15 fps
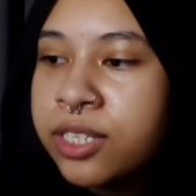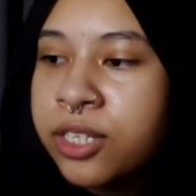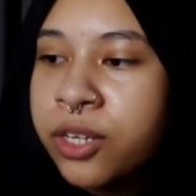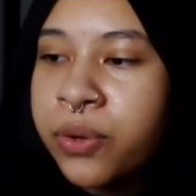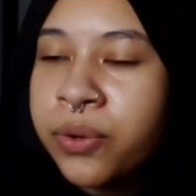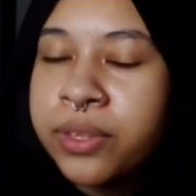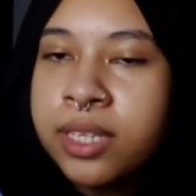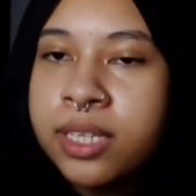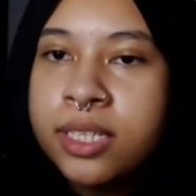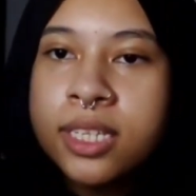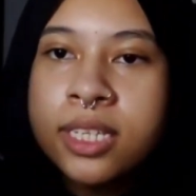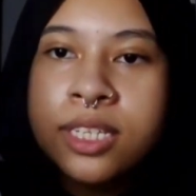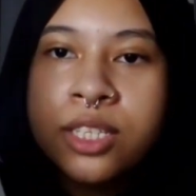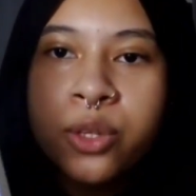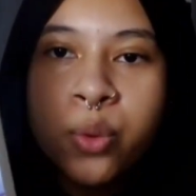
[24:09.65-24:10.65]
So this
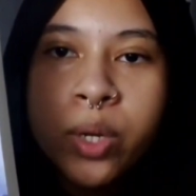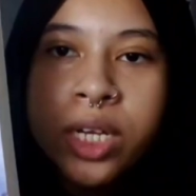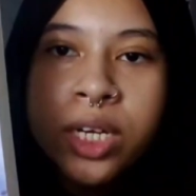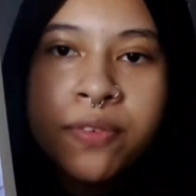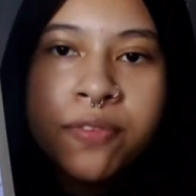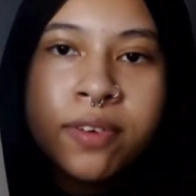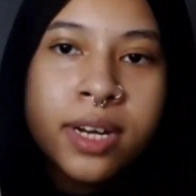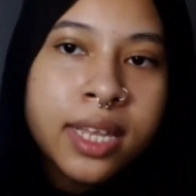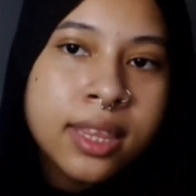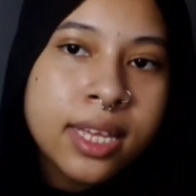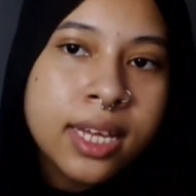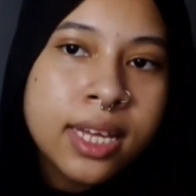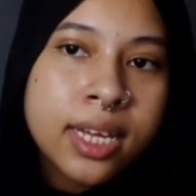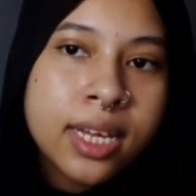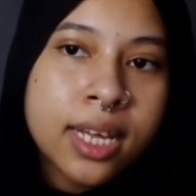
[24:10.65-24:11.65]
is The Queen of
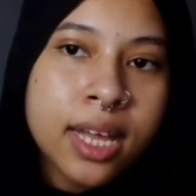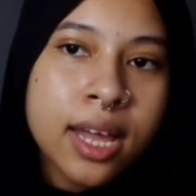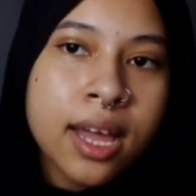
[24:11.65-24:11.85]
Nothing.